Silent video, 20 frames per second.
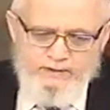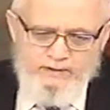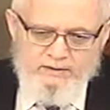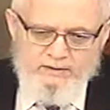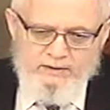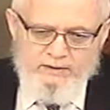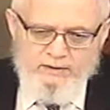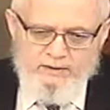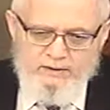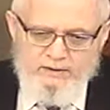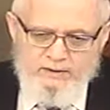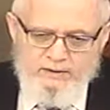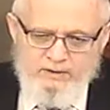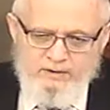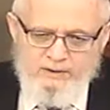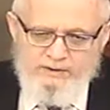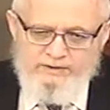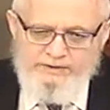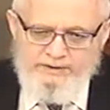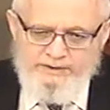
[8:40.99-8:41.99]
points. Of
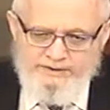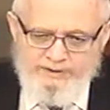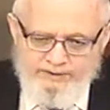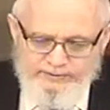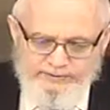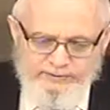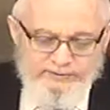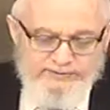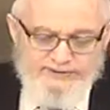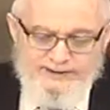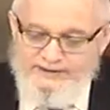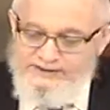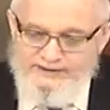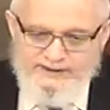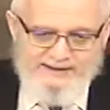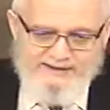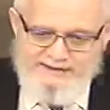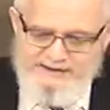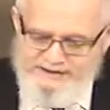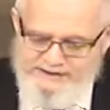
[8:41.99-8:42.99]
course, that,
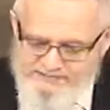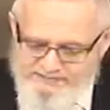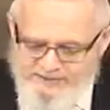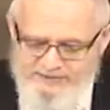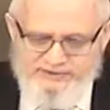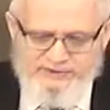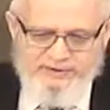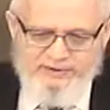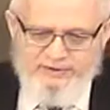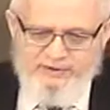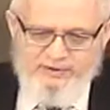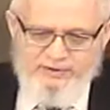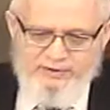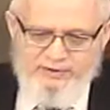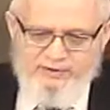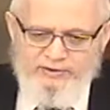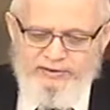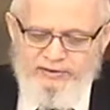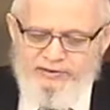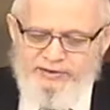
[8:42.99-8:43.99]
that's explicit in the
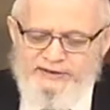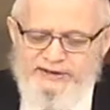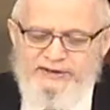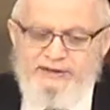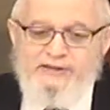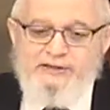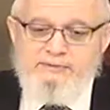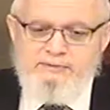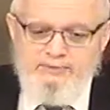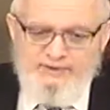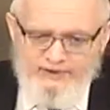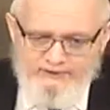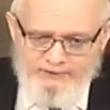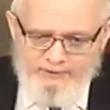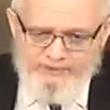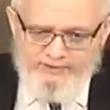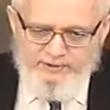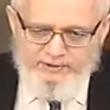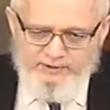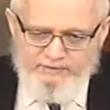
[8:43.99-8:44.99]
Torah. Torah says it's
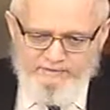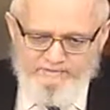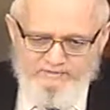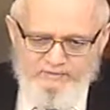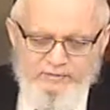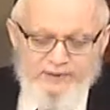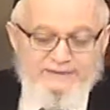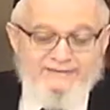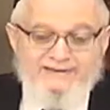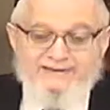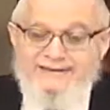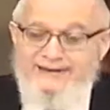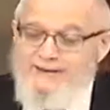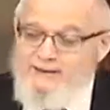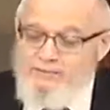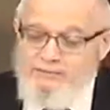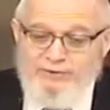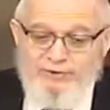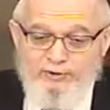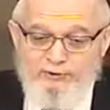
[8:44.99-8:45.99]
preferable to take
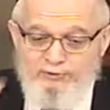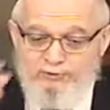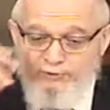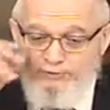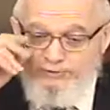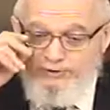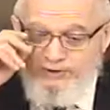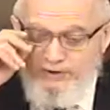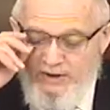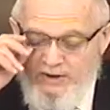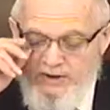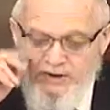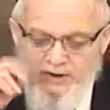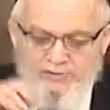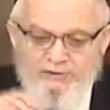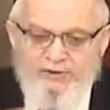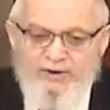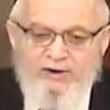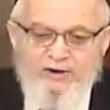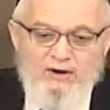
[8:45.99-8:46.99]
the produce
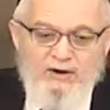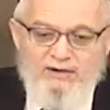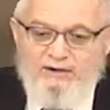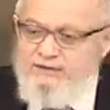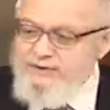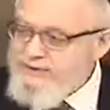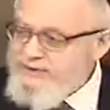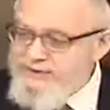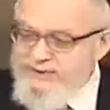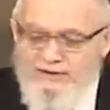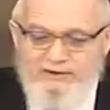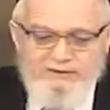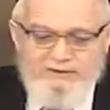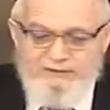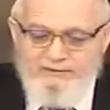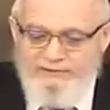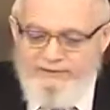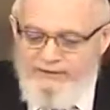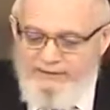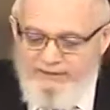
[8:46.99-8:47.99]
regardless of,
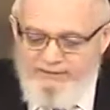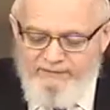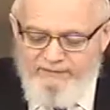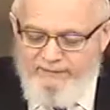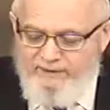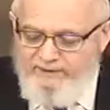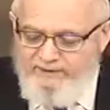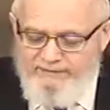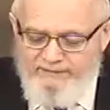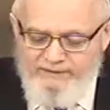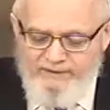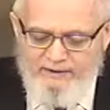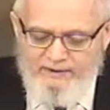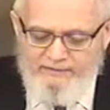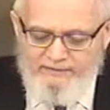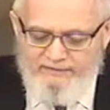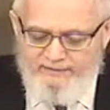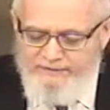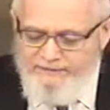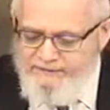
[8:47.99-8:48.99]
of, of, of
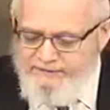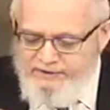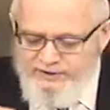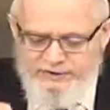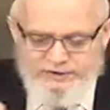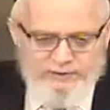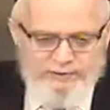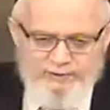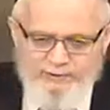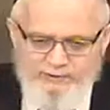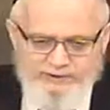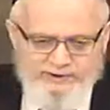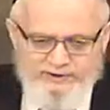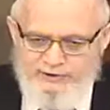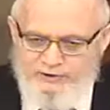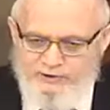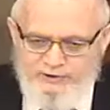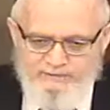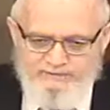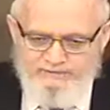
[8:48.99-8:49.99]

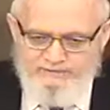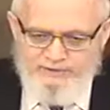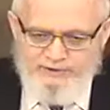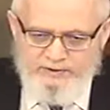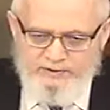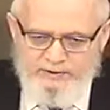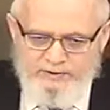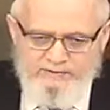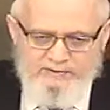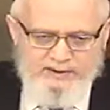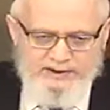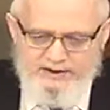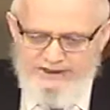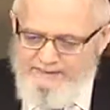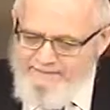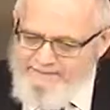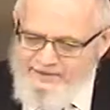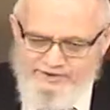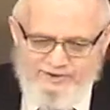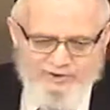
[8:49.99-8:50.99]
deterioration, of
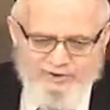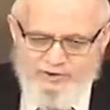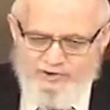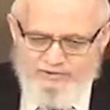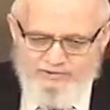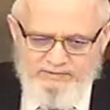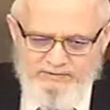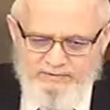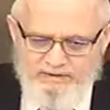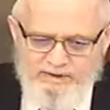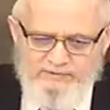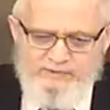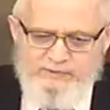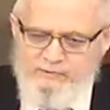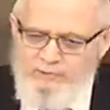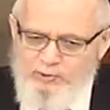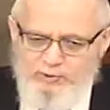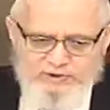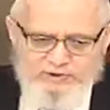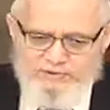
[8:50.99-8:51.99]
decomposition, of
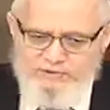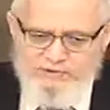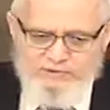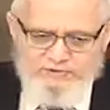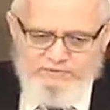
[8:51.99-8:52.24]
spoilage.